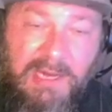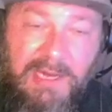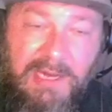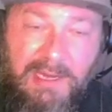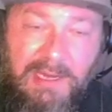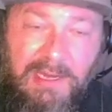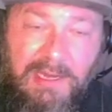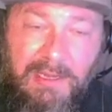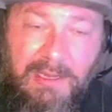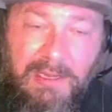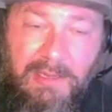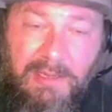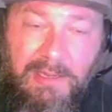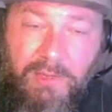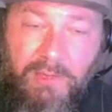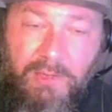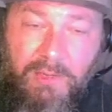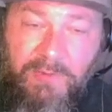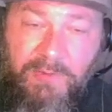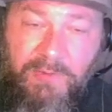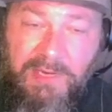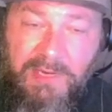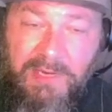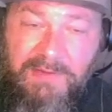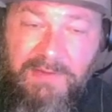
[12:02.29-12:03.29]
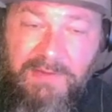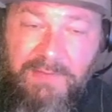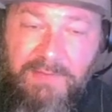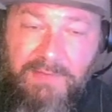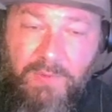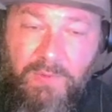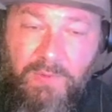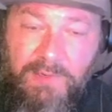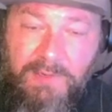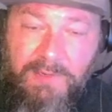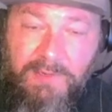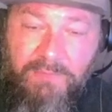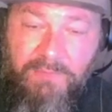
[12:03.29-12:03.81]
I hope you guys have a
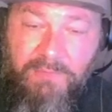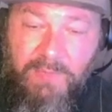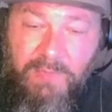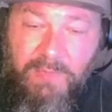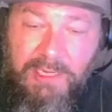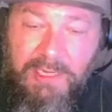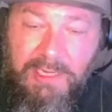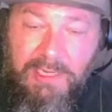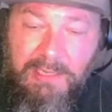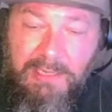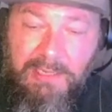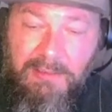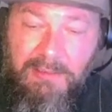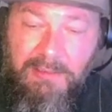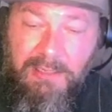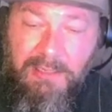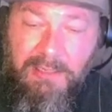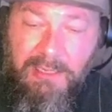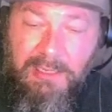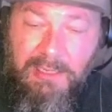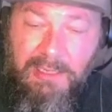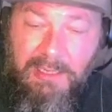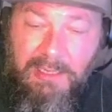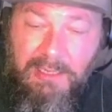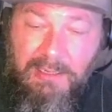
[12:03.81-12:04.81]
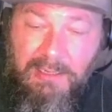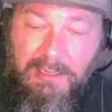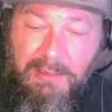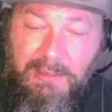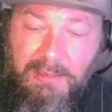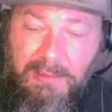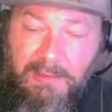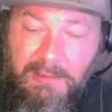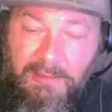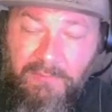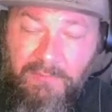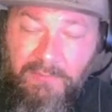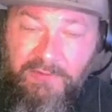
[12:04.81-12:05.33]
wonderful weekend, and
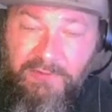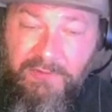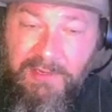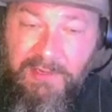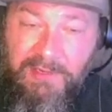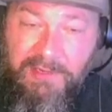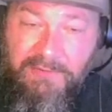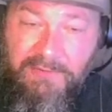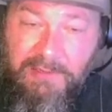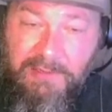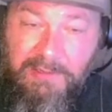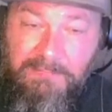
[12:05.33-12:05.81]
I will see you next time.